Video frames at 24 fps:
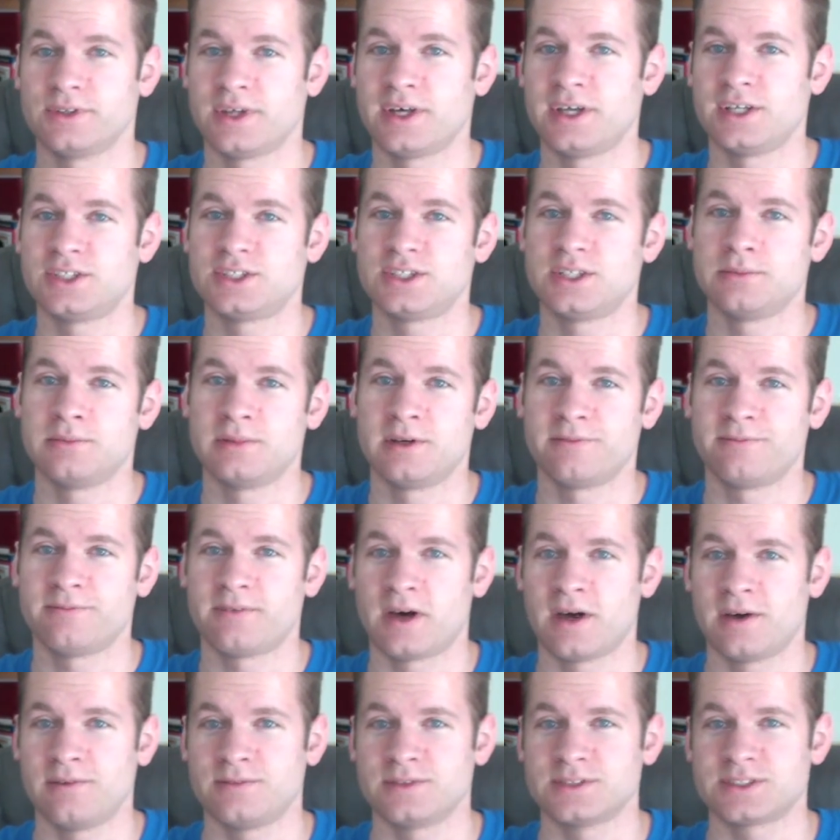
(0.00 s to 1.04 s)

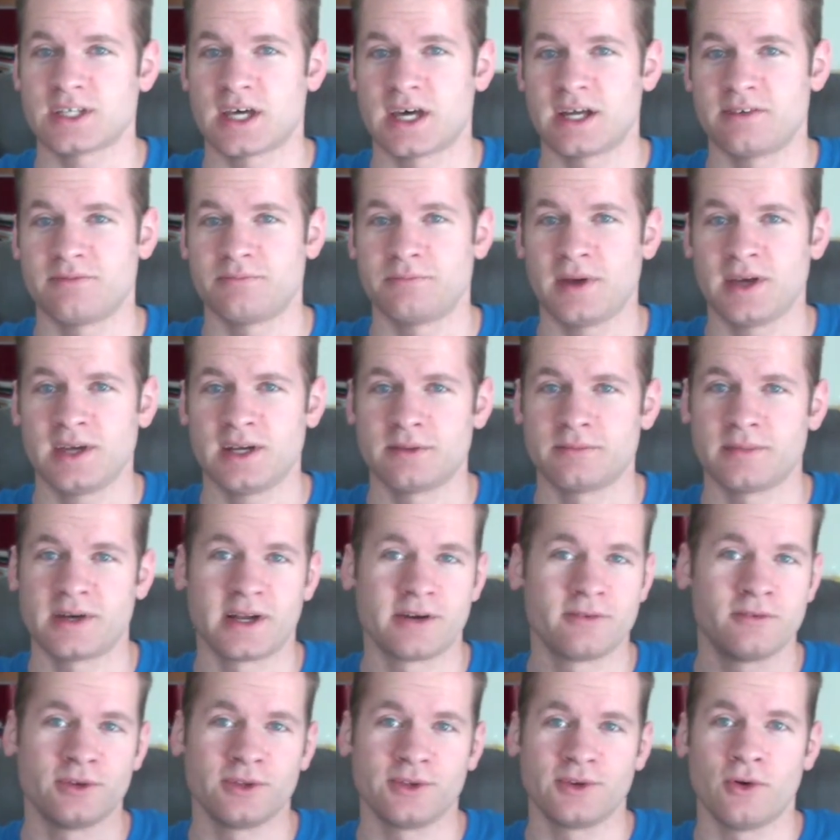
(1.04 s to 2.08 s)
HTML5 is out of beta, but I
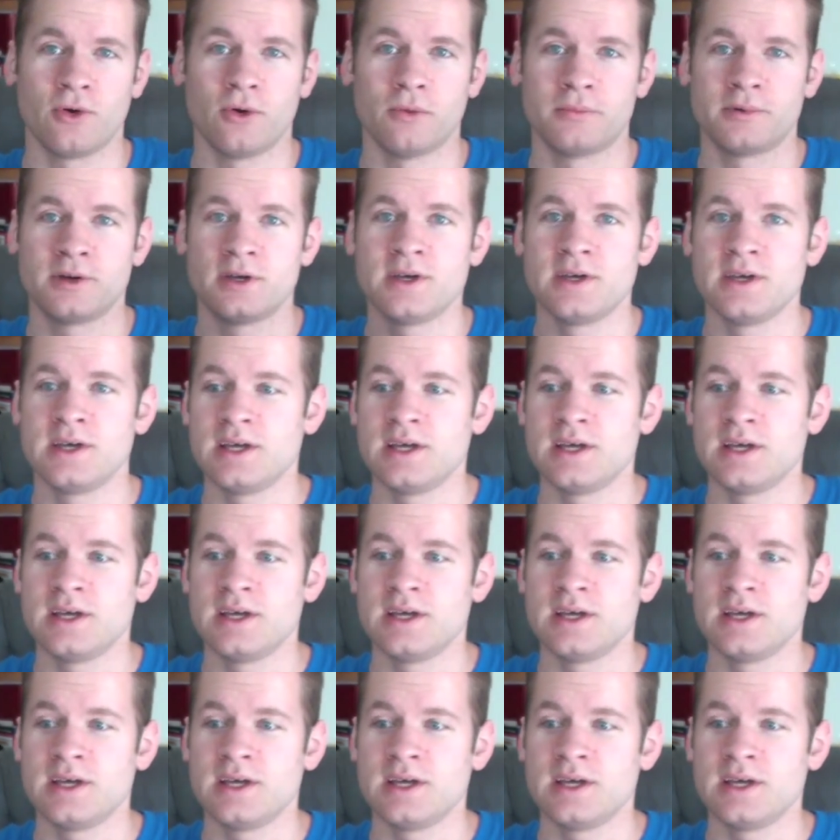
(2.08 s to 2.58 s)
really hope